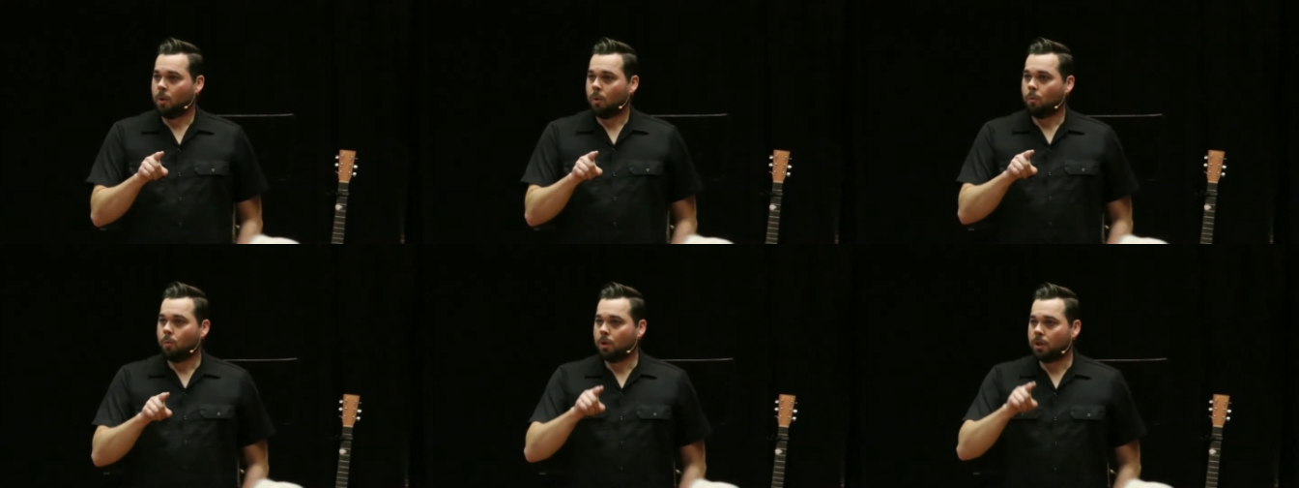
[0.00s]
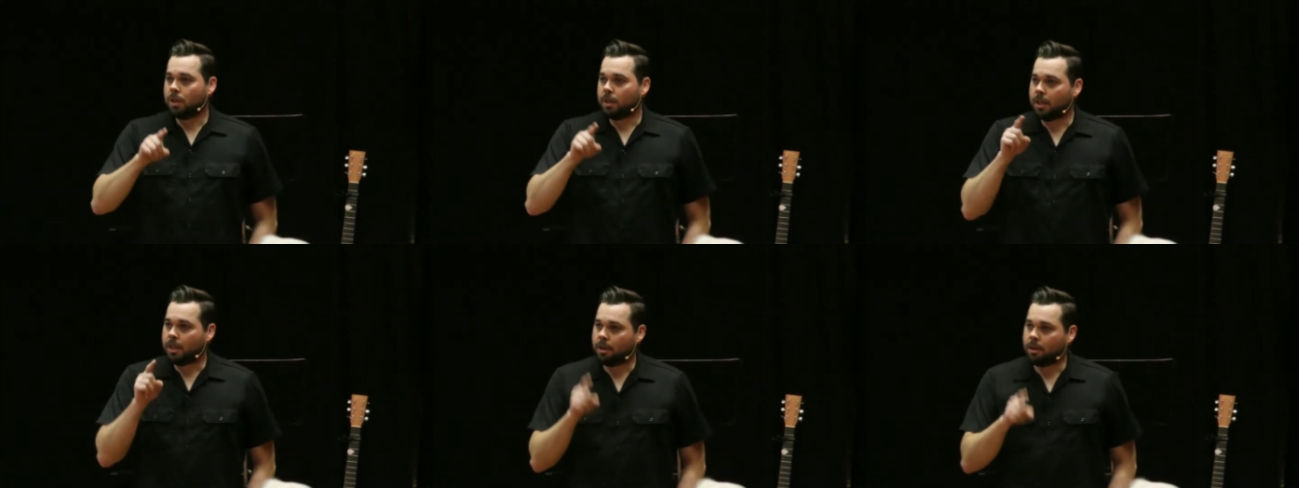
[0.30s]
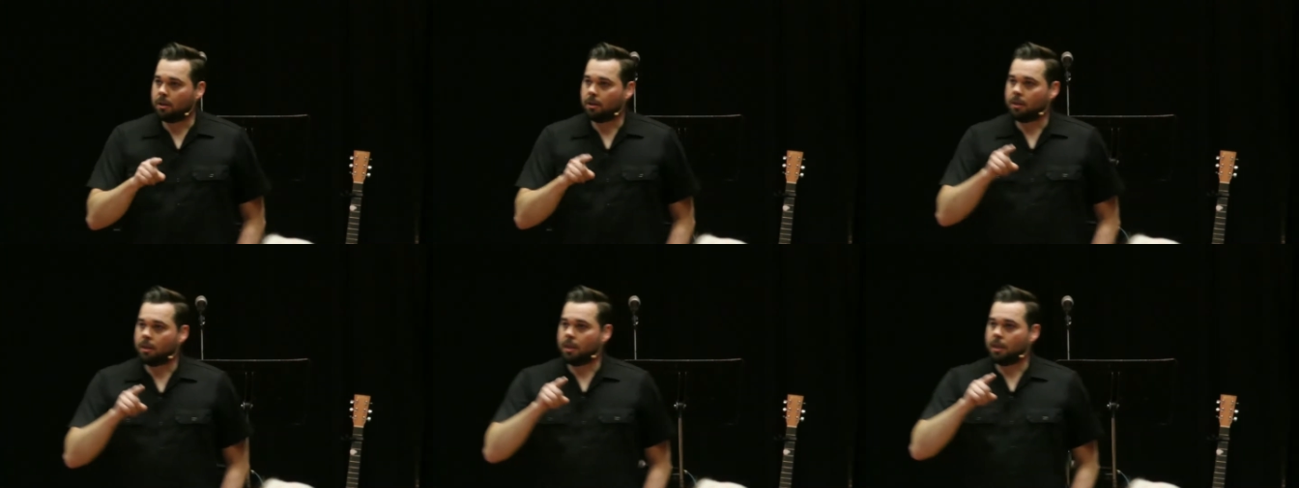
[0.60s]
will
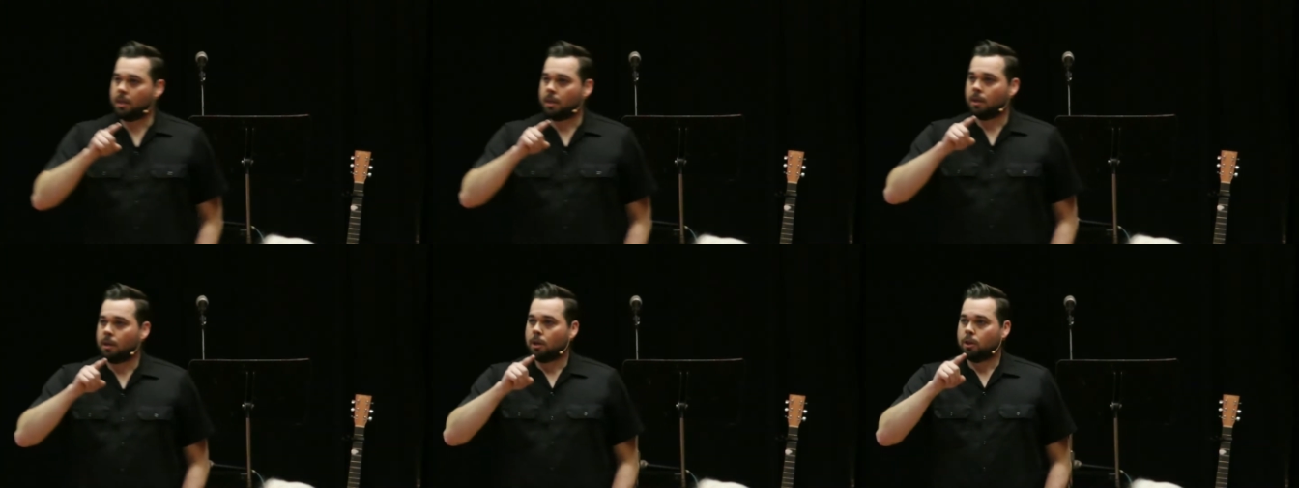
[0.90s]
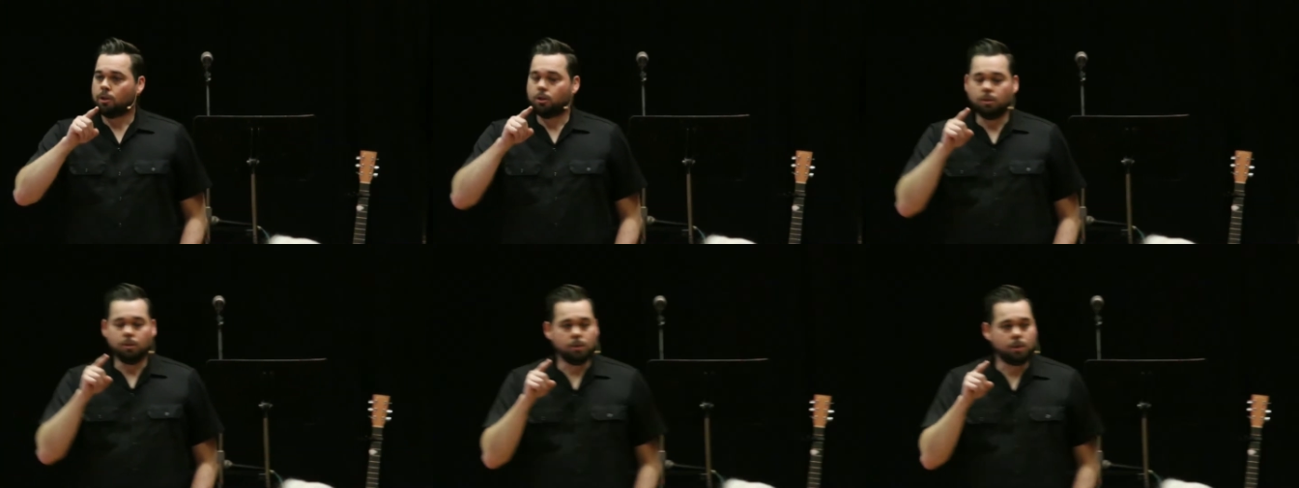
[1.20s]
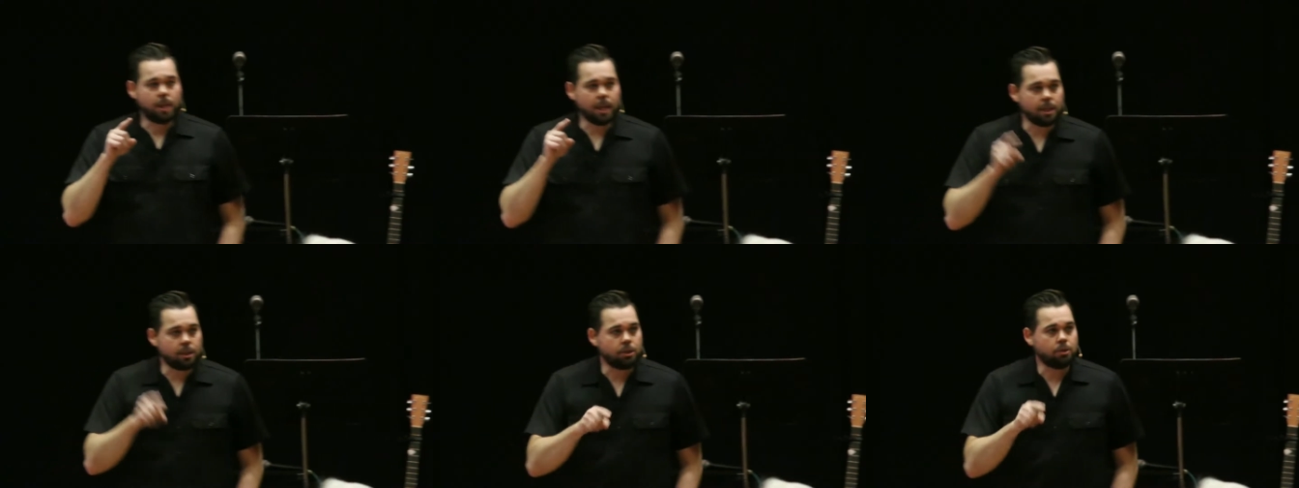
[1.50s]
literally
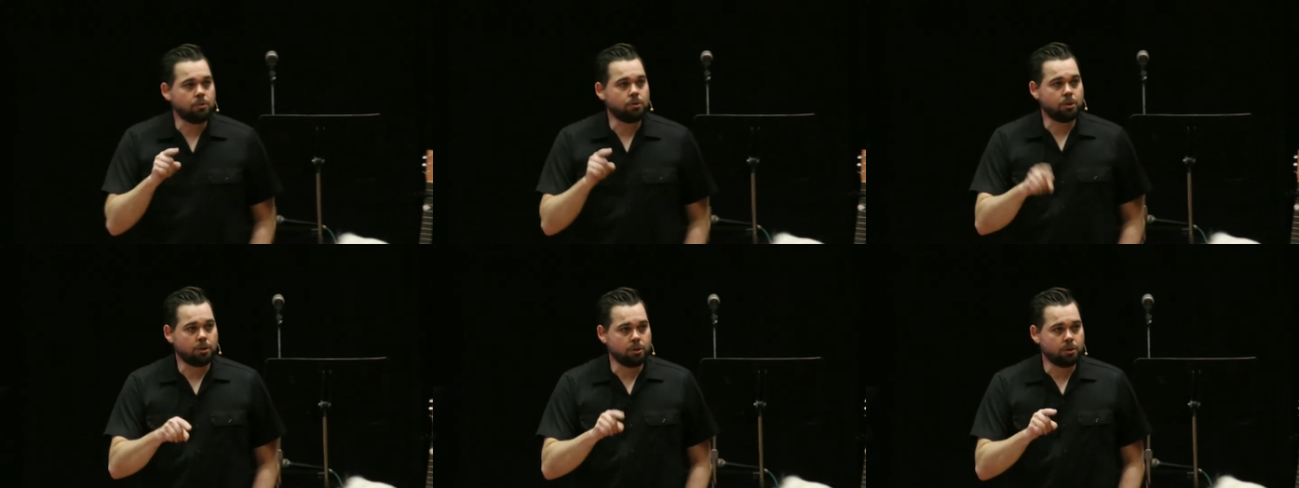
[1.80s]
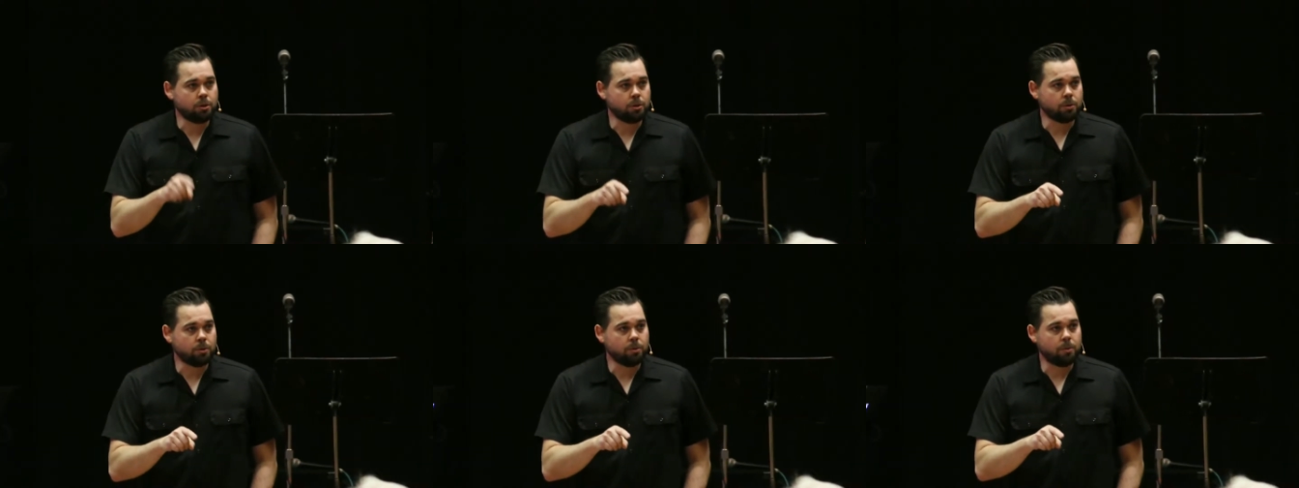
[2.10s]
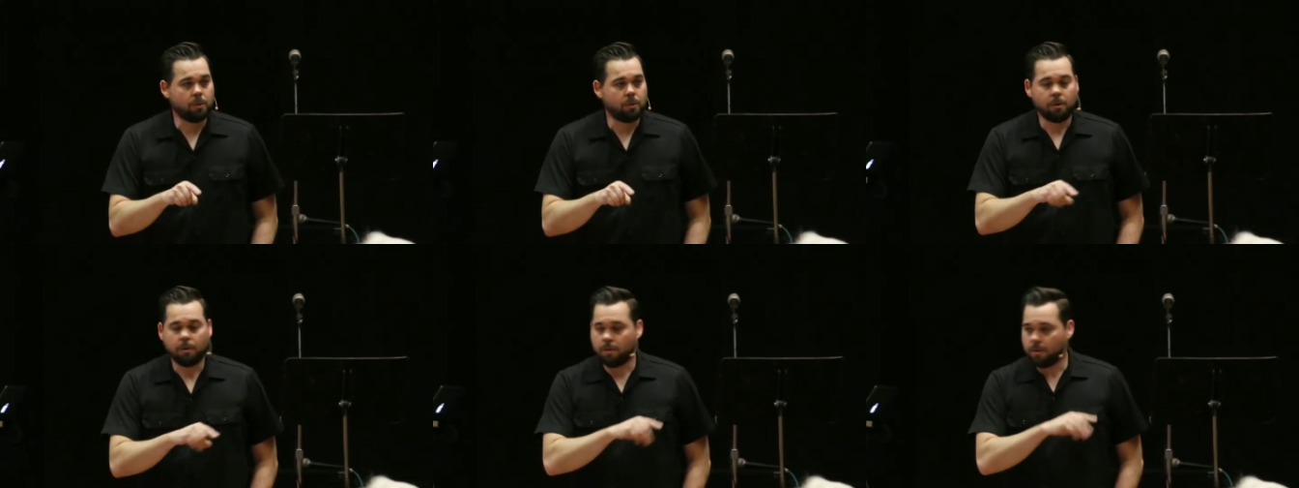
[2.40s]
get you to do
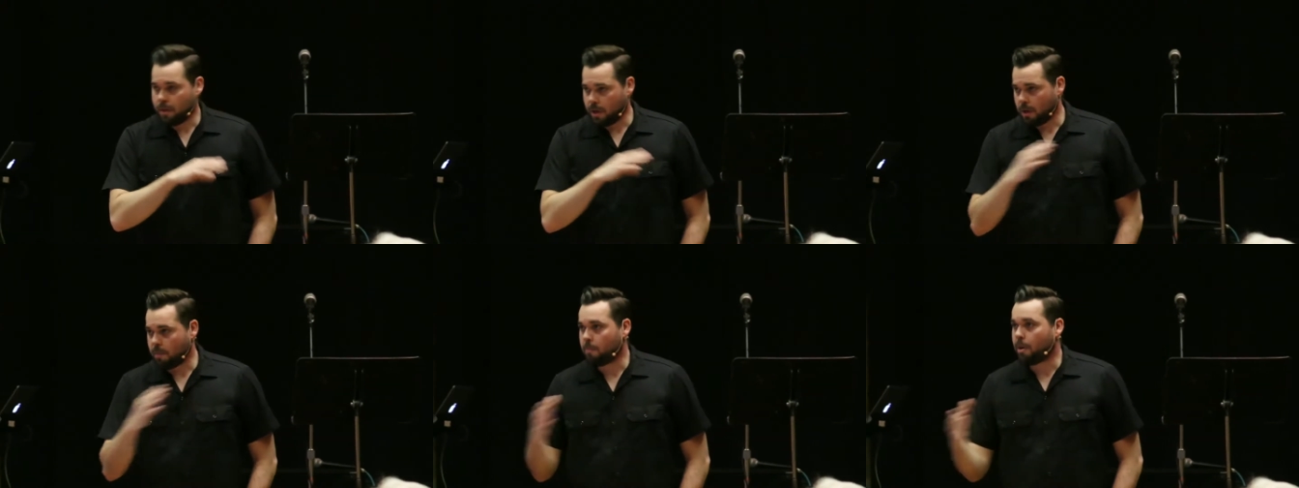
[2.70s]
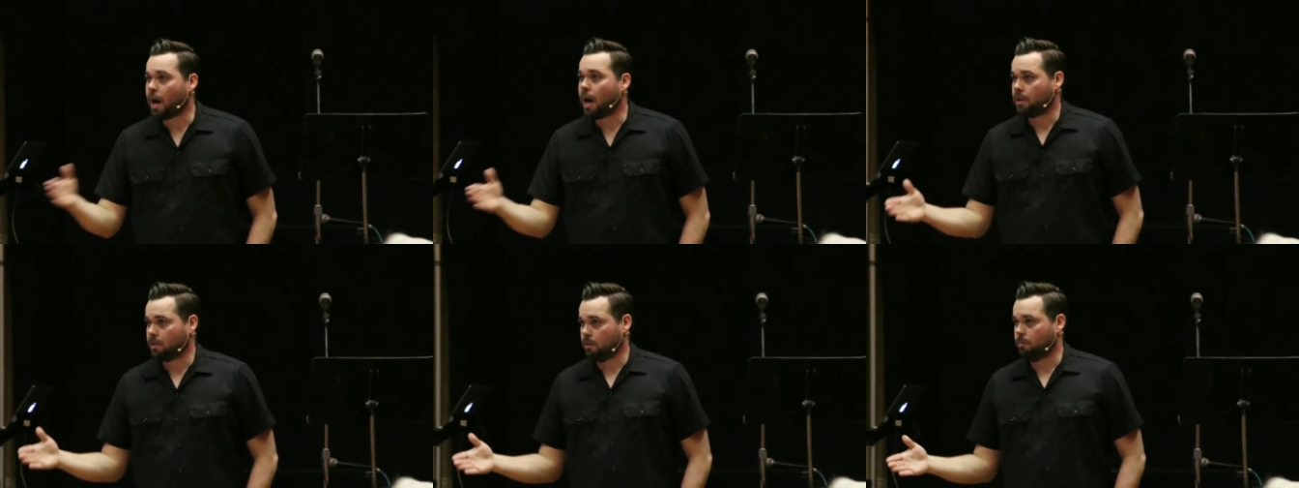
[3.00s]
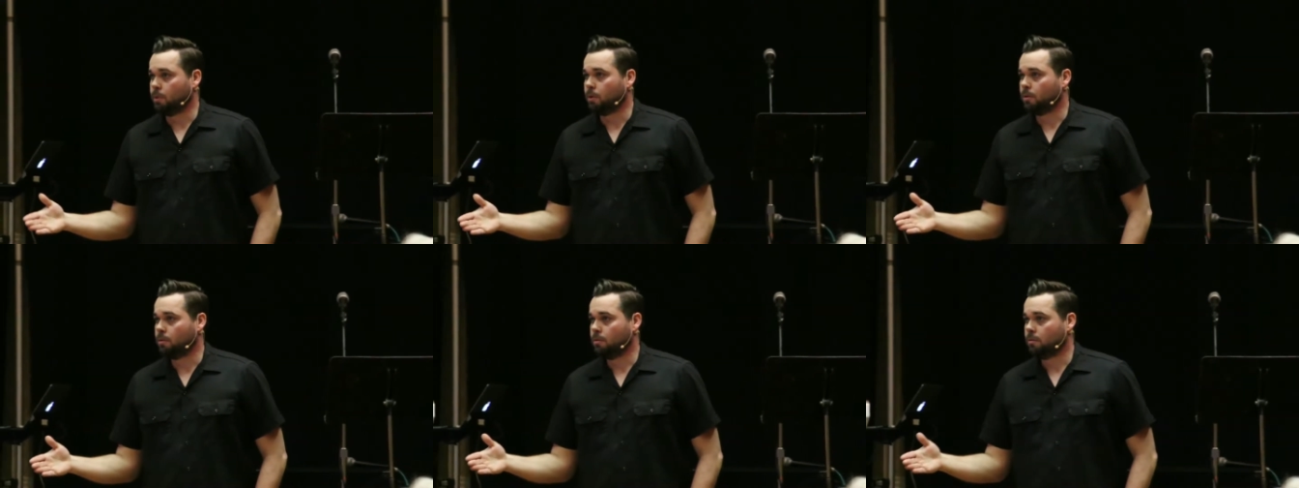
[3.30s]
the
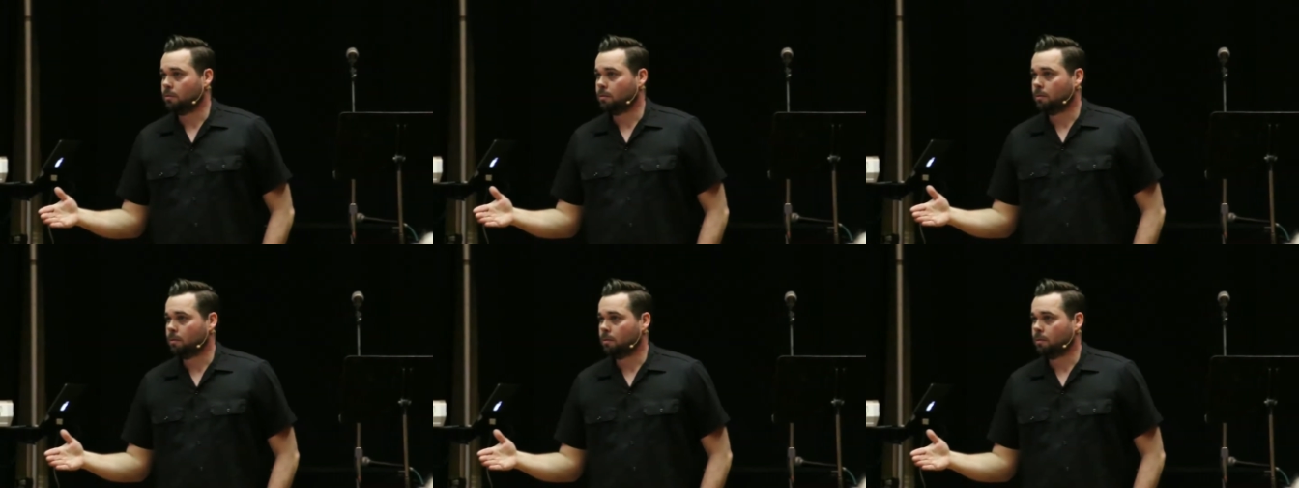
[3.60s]
impossible